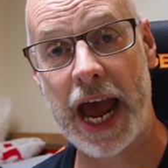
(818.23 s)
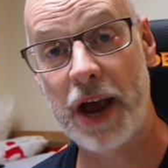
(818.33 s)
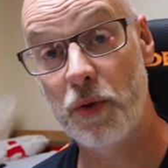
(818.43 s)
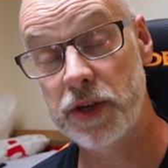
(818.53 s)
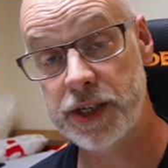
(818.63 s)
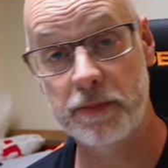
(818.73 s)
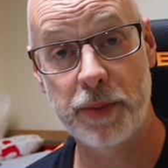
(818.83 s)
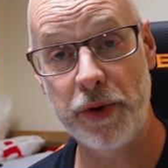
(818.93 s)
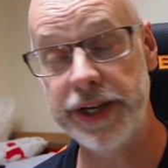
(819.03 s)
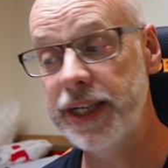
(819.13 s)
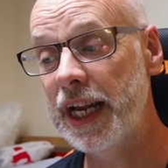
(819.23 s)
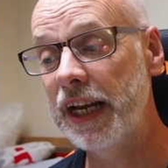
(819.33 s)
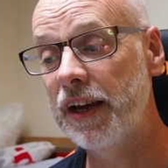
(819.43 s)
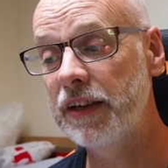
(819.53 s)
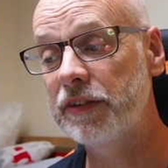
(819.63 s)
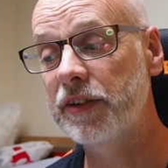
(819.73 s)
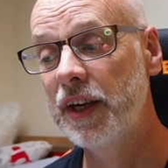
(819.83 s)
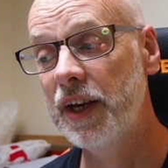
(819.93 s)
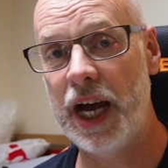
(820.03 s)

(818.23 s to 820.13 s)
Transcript: at some point in their life.